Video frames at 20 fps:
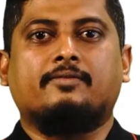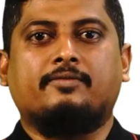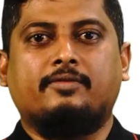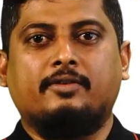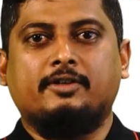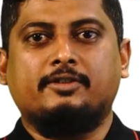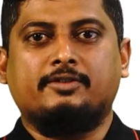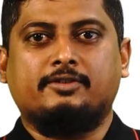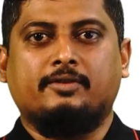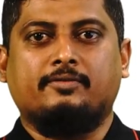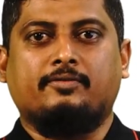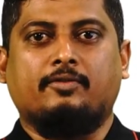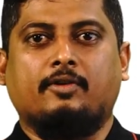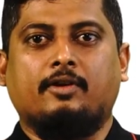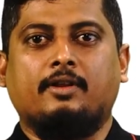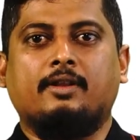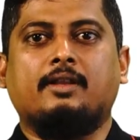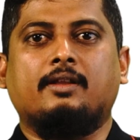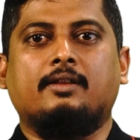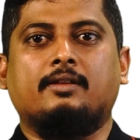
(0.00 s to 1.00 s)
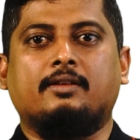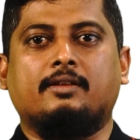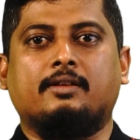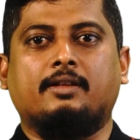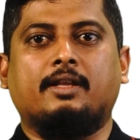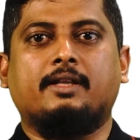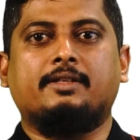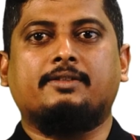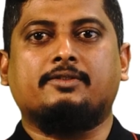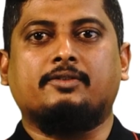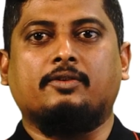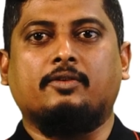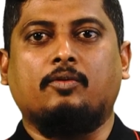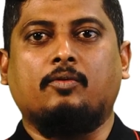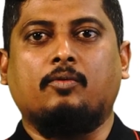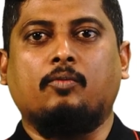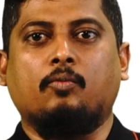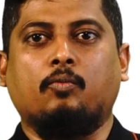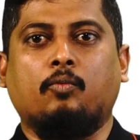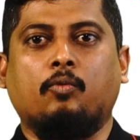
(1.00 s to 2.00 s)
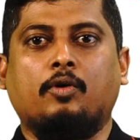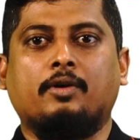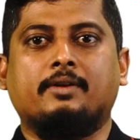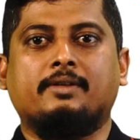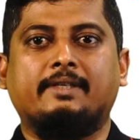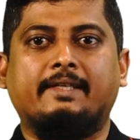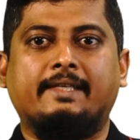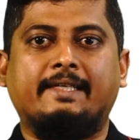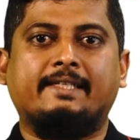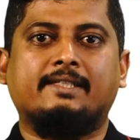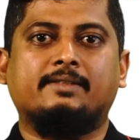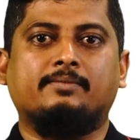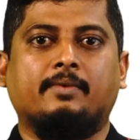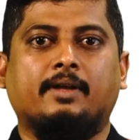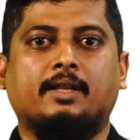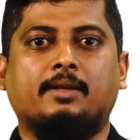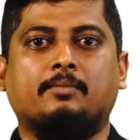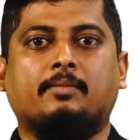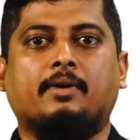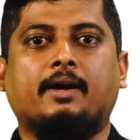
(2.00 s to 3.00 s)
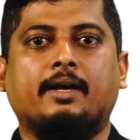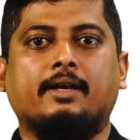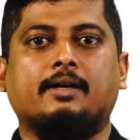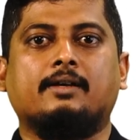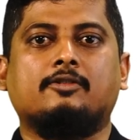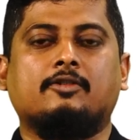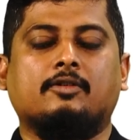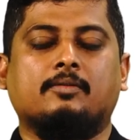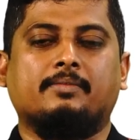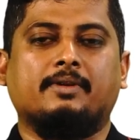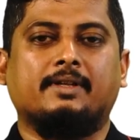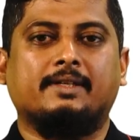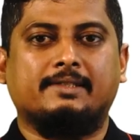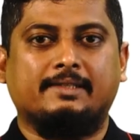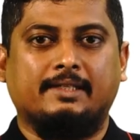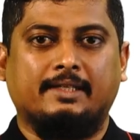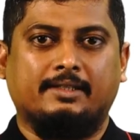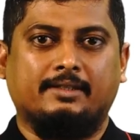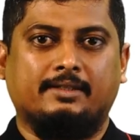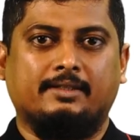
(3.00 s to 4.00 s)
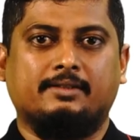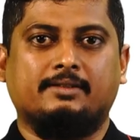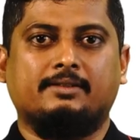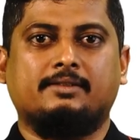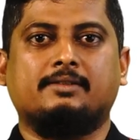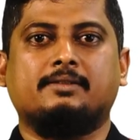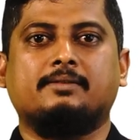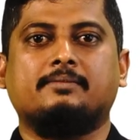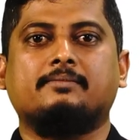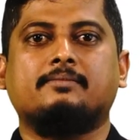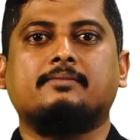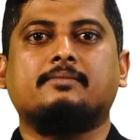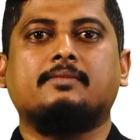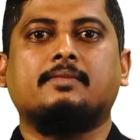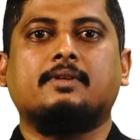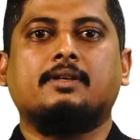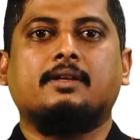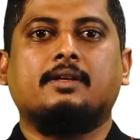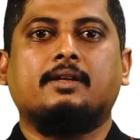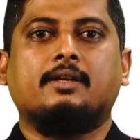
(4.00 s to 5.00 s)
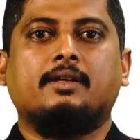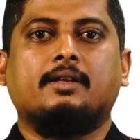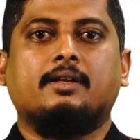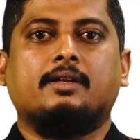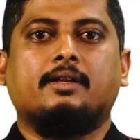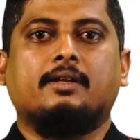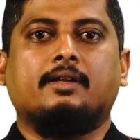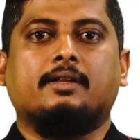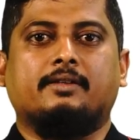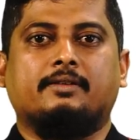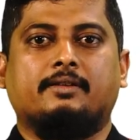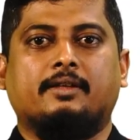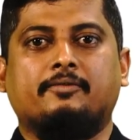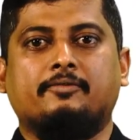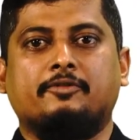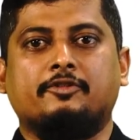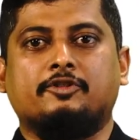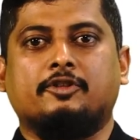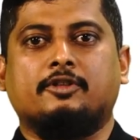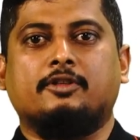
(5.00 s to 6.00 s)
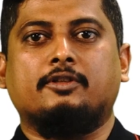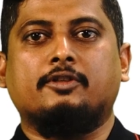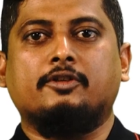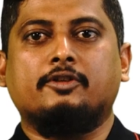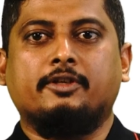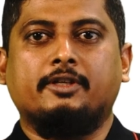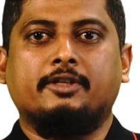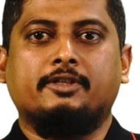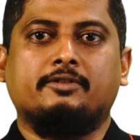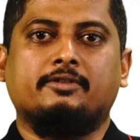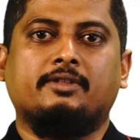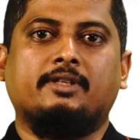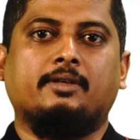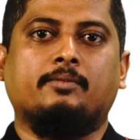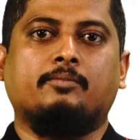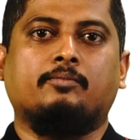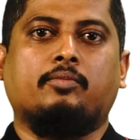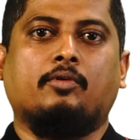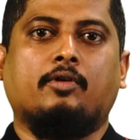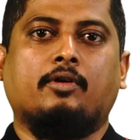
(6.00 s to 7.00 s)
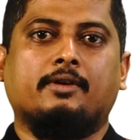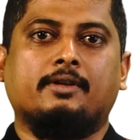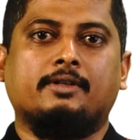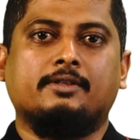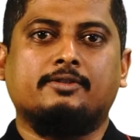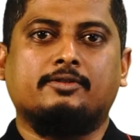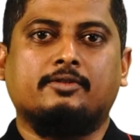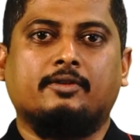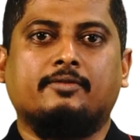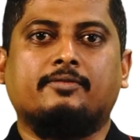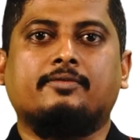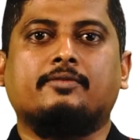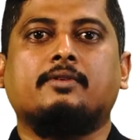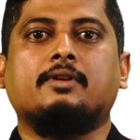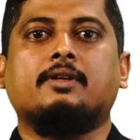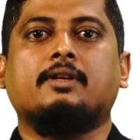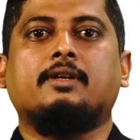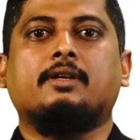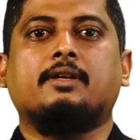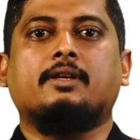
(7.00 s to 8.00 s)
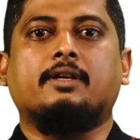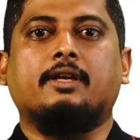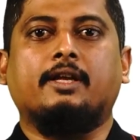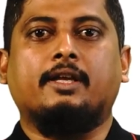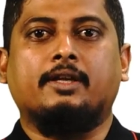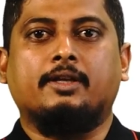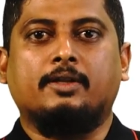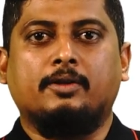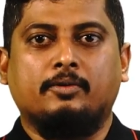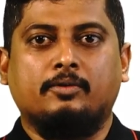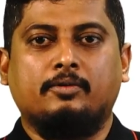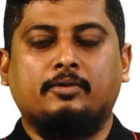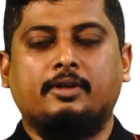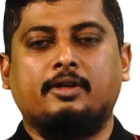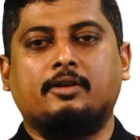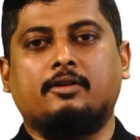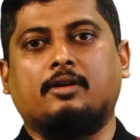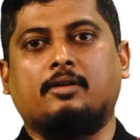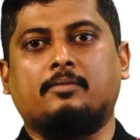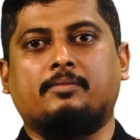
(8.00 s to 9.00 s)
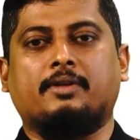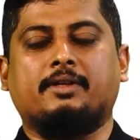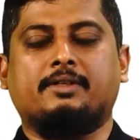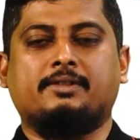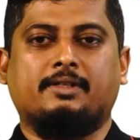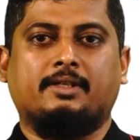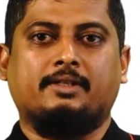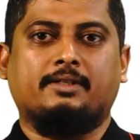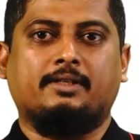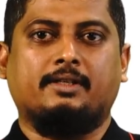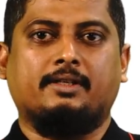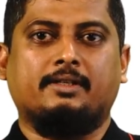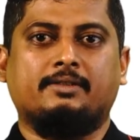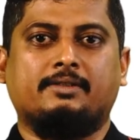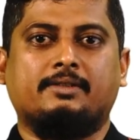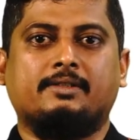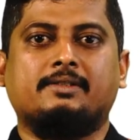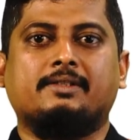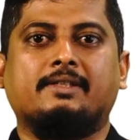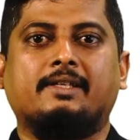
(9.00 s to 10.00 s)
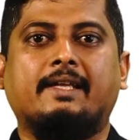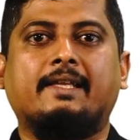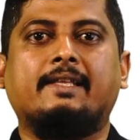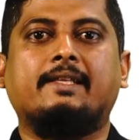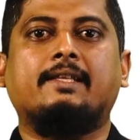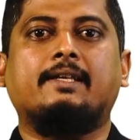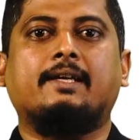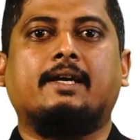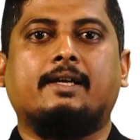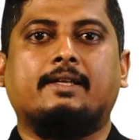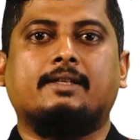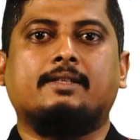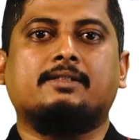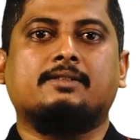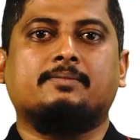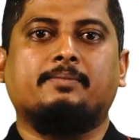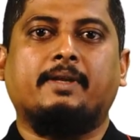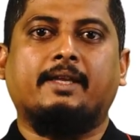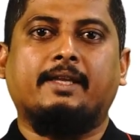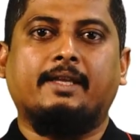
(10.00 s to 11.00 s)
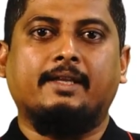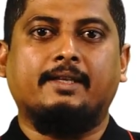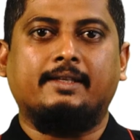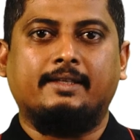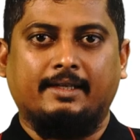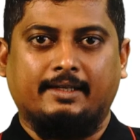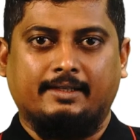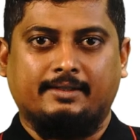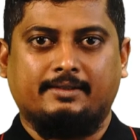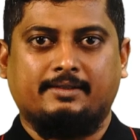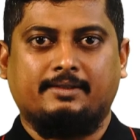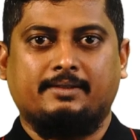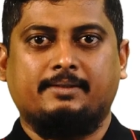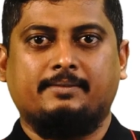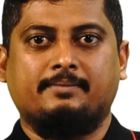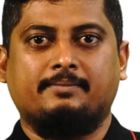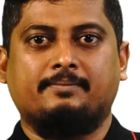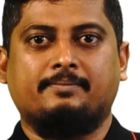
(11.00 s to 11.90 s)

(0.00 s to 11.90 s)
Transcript: First of all, let's know what is meant by a complex sentence. Then we shall look into the importance of including complex sentences in the IELTS speaking test.